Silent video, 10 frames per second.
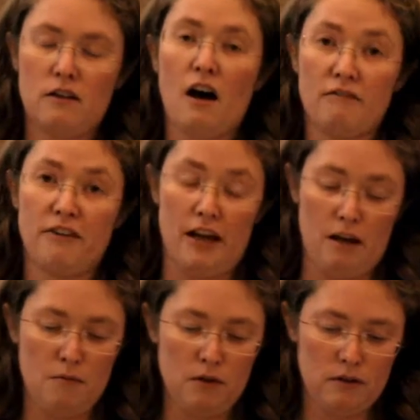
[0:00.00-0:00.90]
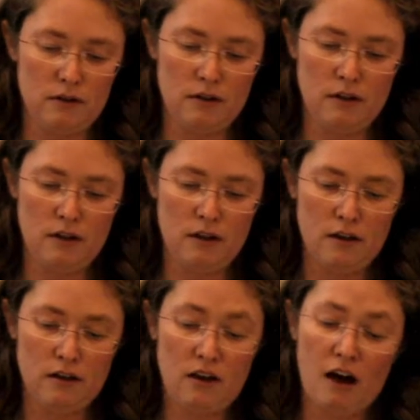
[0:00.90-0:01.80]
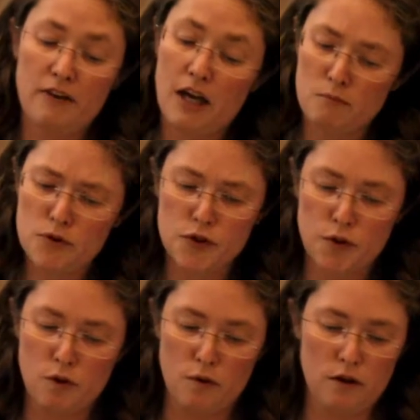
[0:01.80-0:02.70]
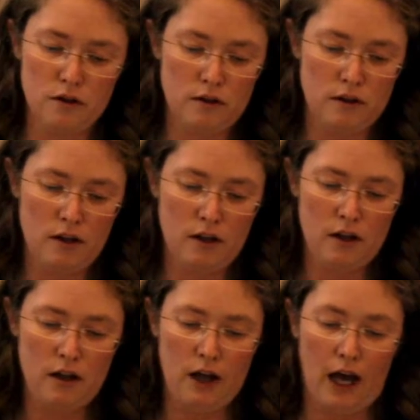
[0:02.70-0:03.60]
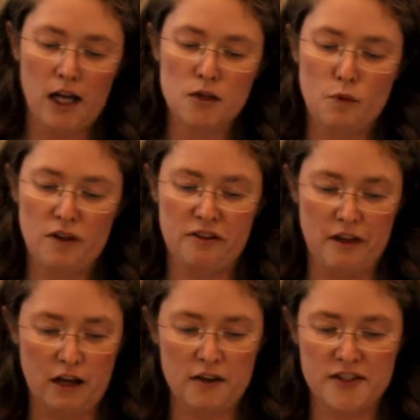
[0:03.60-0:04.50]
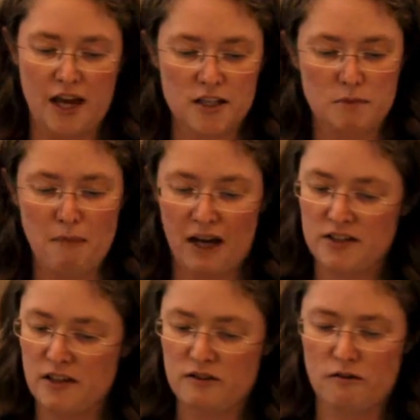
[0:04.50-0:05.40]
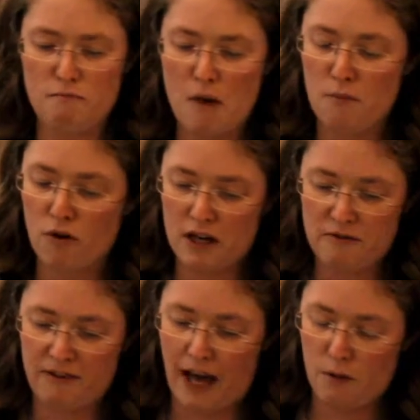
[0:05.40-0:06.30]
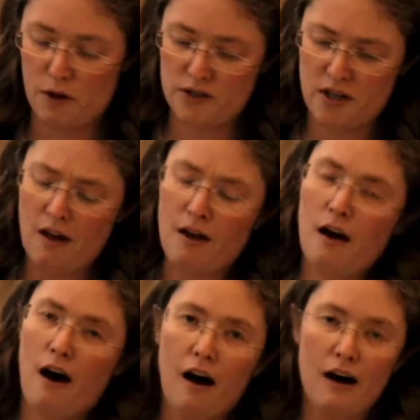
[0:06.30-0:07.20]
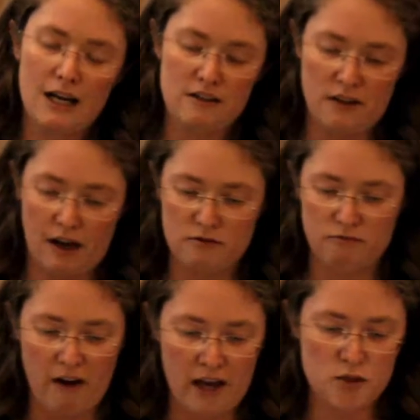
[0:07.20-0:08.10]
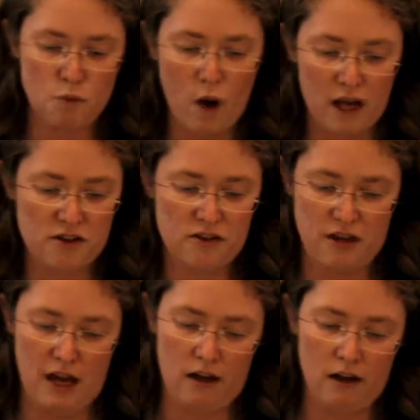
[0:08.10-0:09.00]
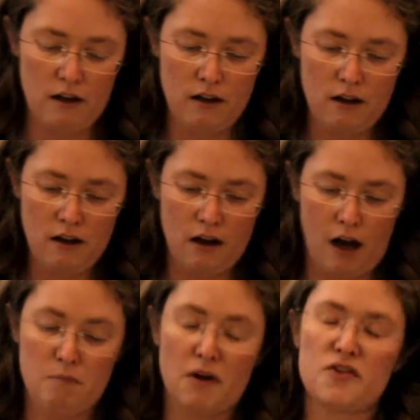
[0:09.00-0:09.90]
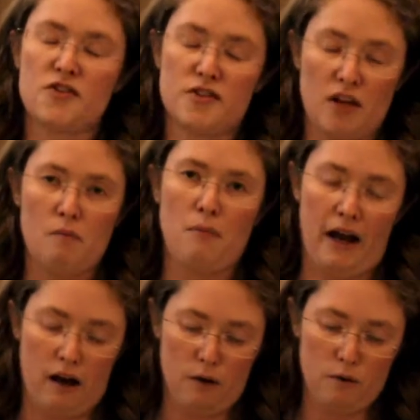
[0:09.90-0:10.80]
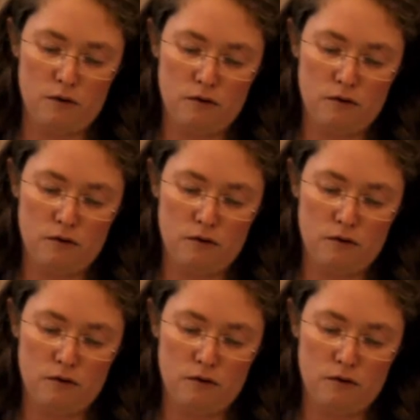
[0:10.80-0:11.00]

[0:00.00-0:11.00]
Cover him, cover him soon, and with thick set masses of memoried flowers, hide that red wet thing I must somehow